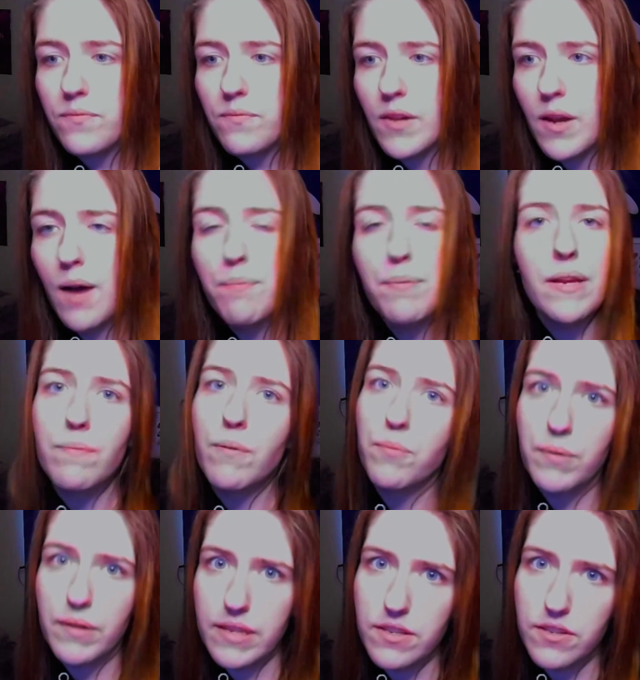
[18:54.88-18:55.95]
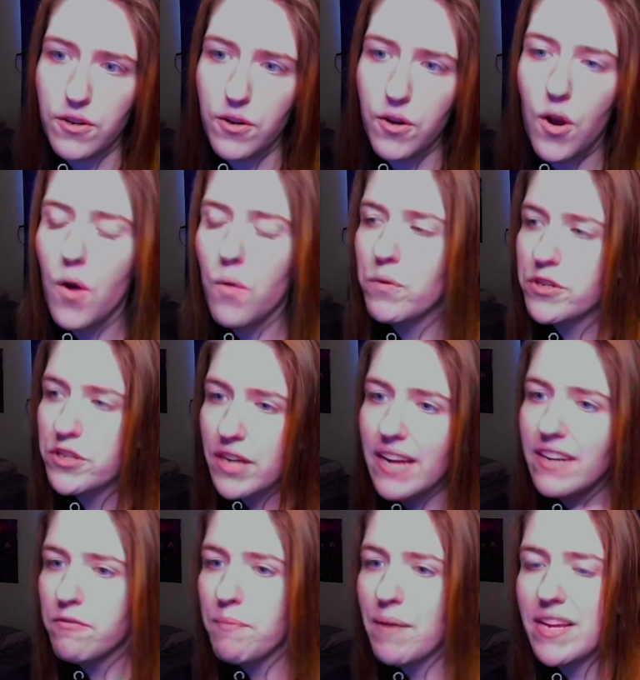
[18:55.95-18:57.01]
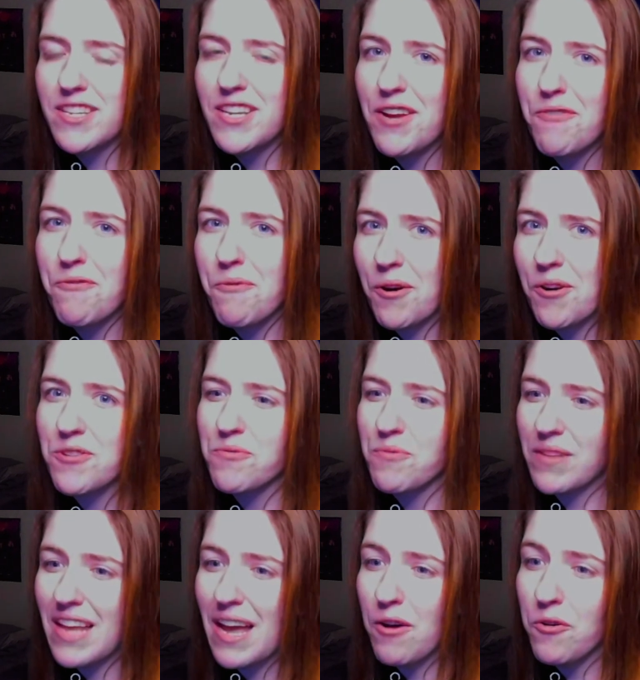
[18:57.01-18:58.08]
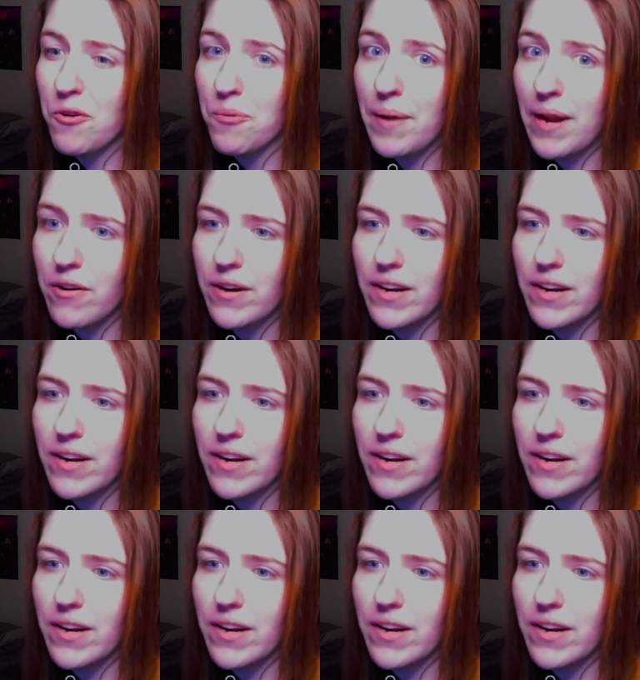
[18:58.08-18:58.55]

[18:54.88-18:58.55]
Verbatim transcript: people pleaser, which kind of makes it worse with that whole pairing.